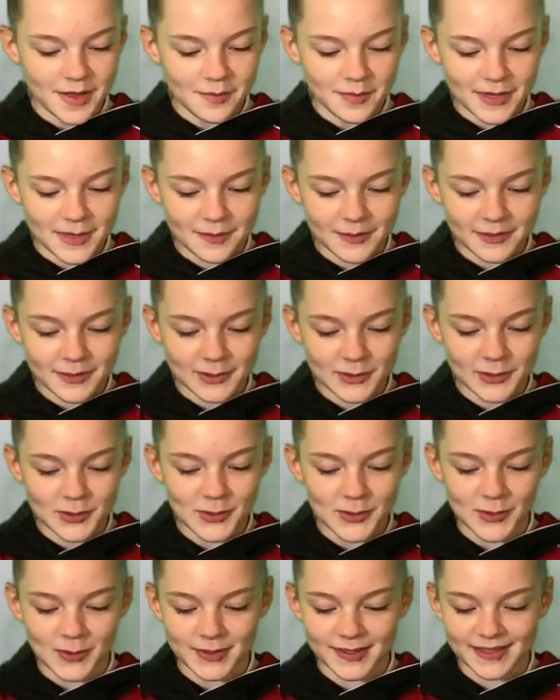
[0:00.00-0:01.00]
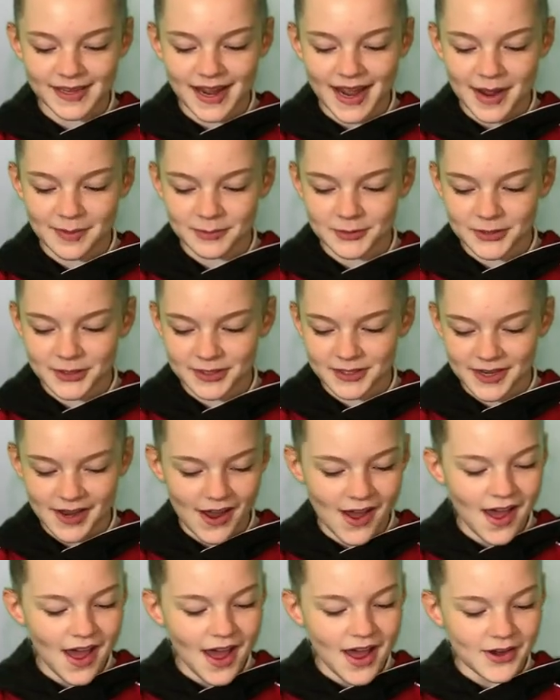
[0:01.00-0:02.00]
People at school say I'm just
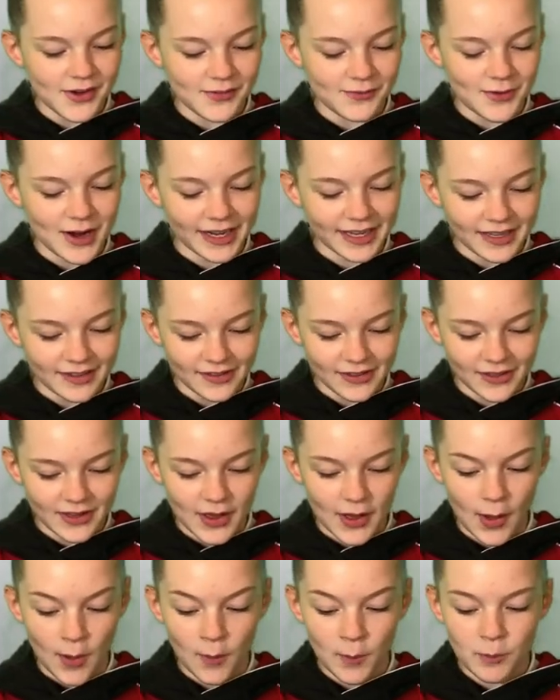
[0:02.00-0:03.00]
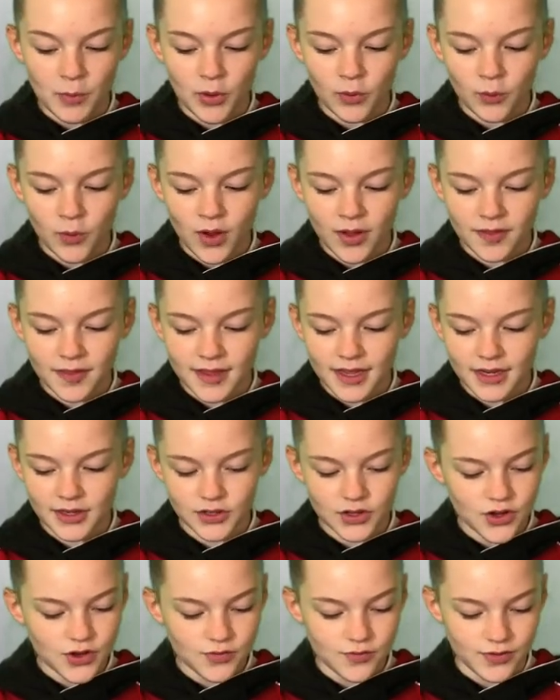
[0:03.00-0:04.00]
a regular girl, but what they
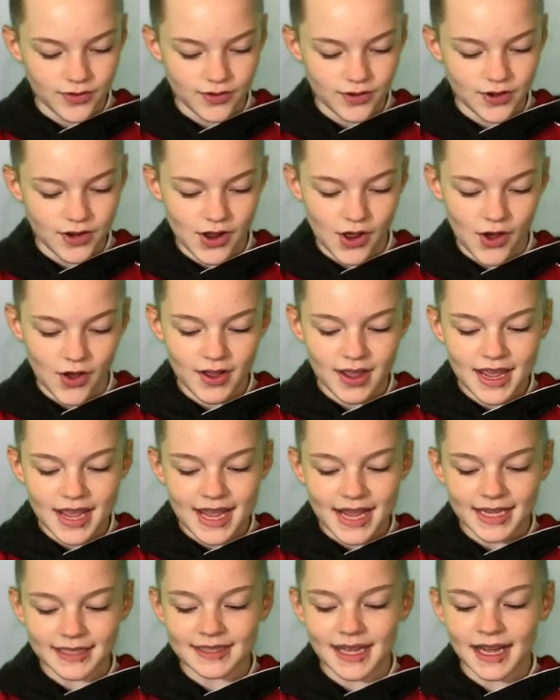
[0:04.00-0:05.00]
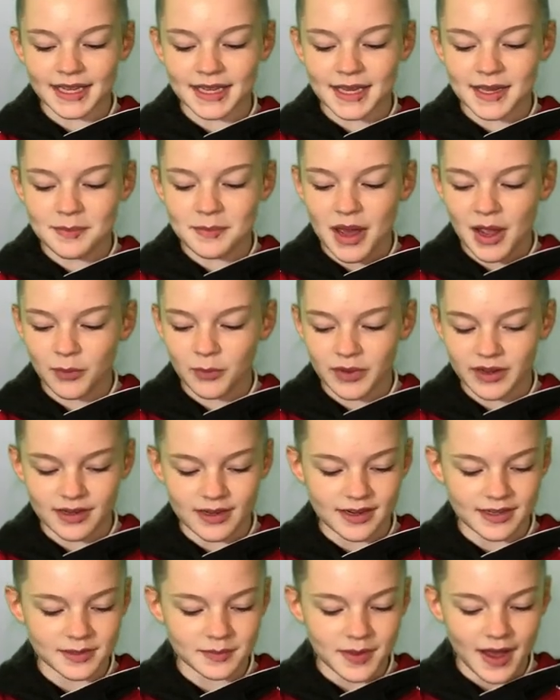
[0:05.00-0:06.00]
don't know is I keep my
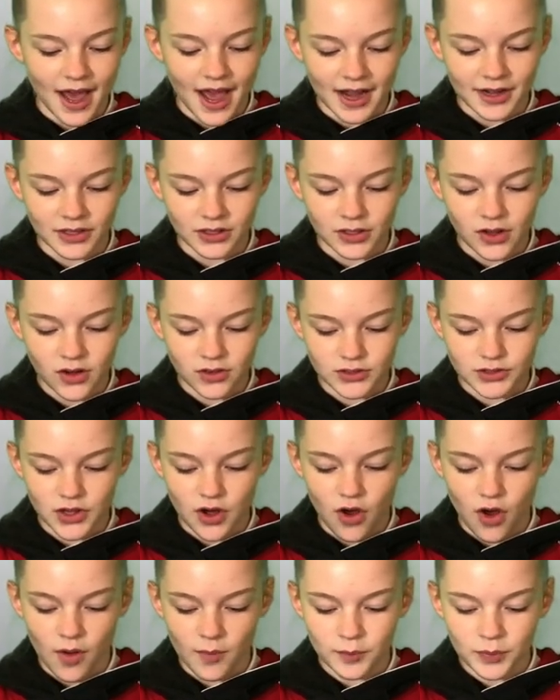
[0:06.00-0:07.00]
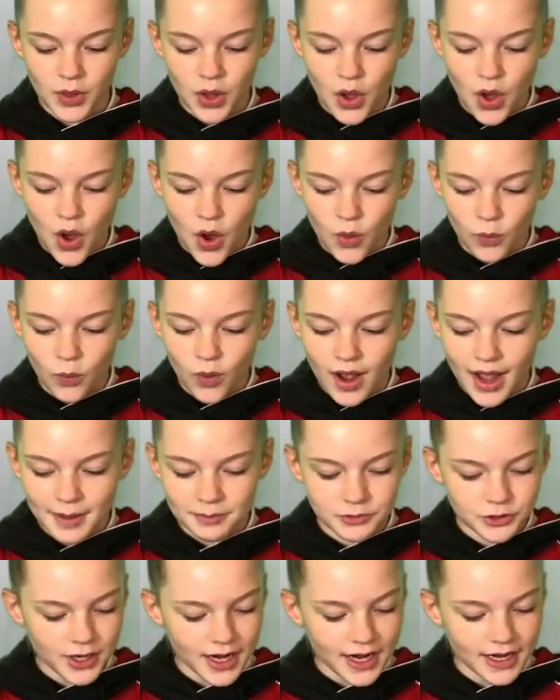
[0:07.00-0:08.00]
weirdness behind a locked door. What
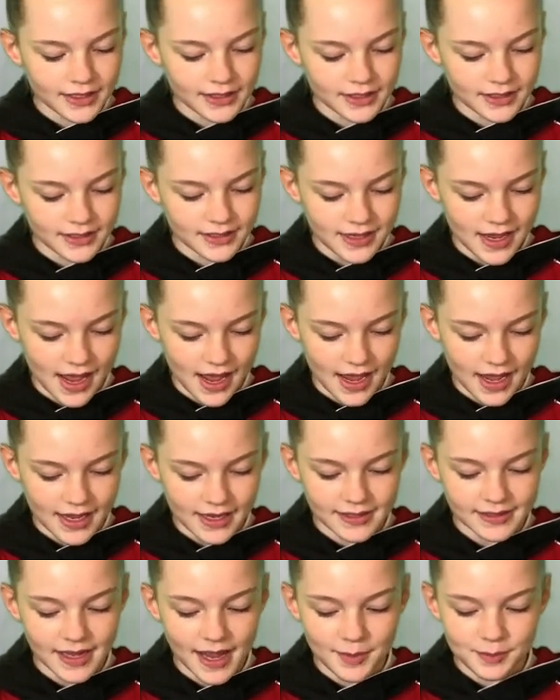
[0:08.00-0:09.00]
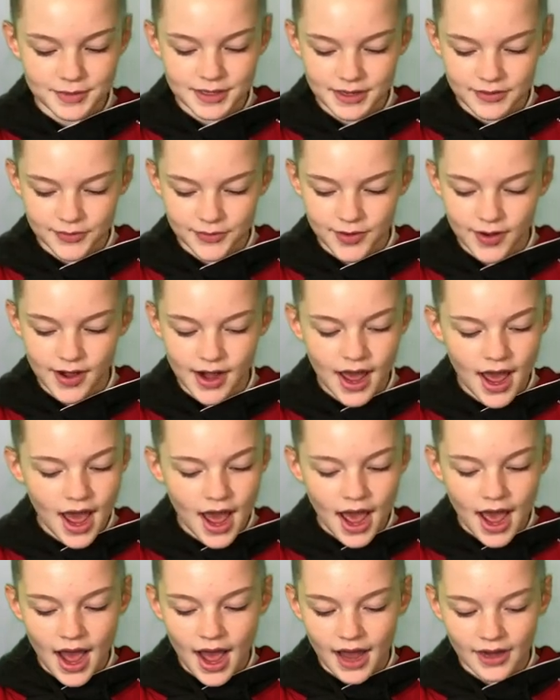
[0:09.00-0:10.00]
I'm trying to say is I'm different
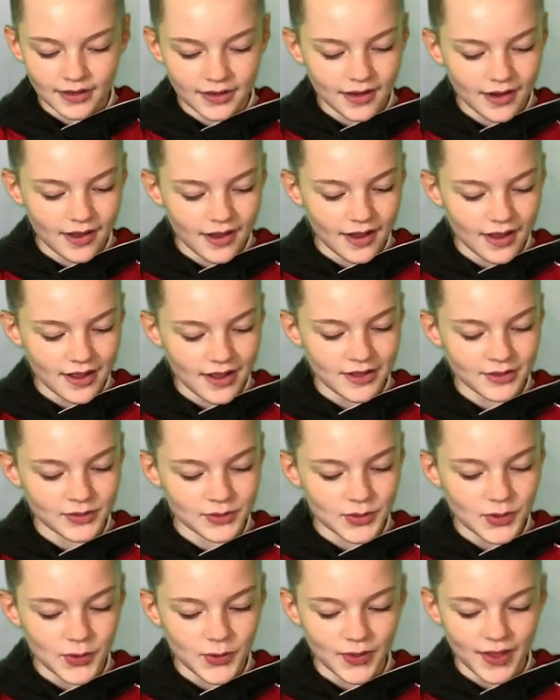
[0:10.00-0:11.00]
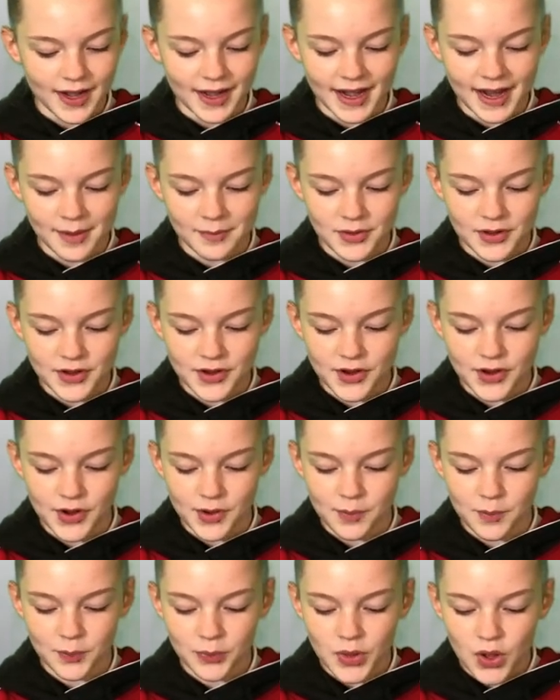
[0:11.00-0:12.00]
and at school than I am at
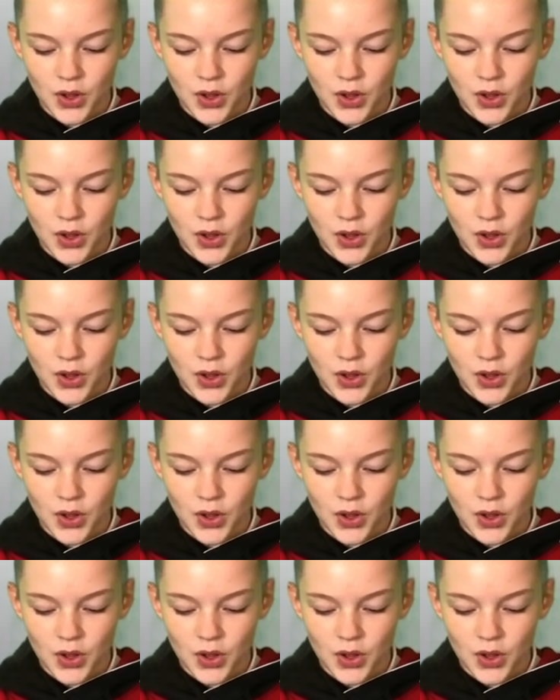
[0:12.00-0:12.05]
home.